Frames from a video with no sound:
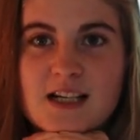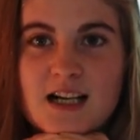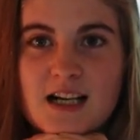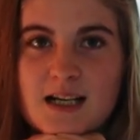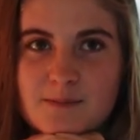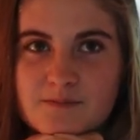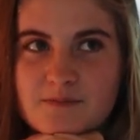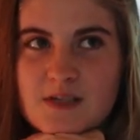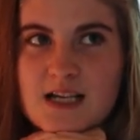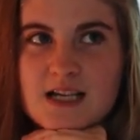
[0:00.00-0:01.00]

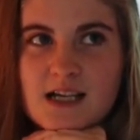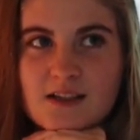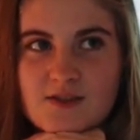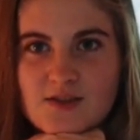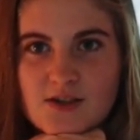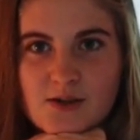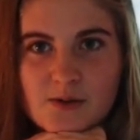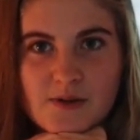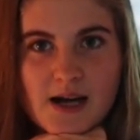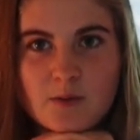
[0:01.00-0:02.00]
And
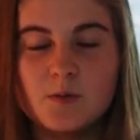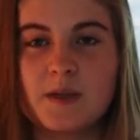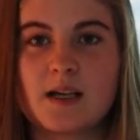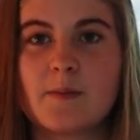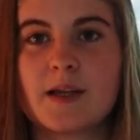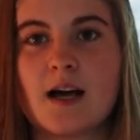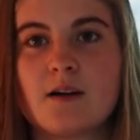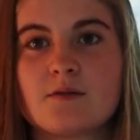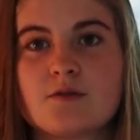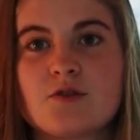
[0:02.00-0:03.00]
so that will be coming
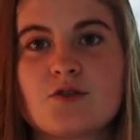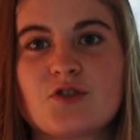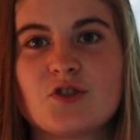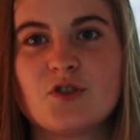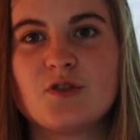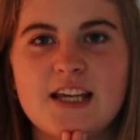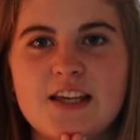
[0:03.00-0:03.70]
out soon.